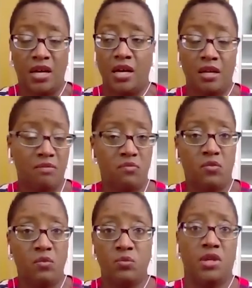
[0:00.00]

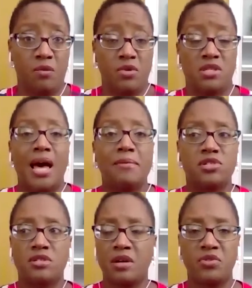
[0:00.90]
Like, what's happening?
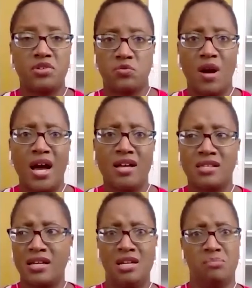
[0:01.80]
She's like, well, there's
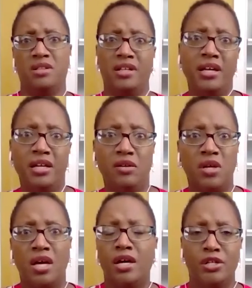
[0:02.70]
riots. I can't believe
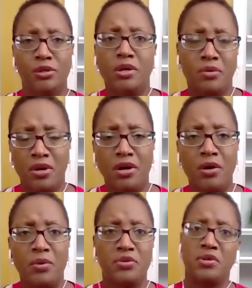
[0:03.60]
you don't
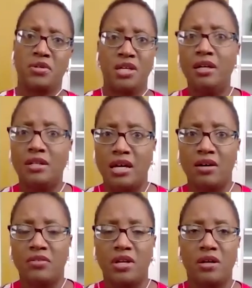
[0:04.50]
know with your kids
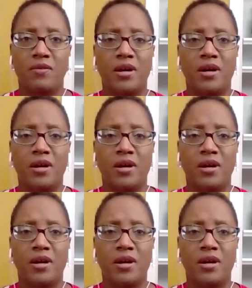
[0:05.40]
down there,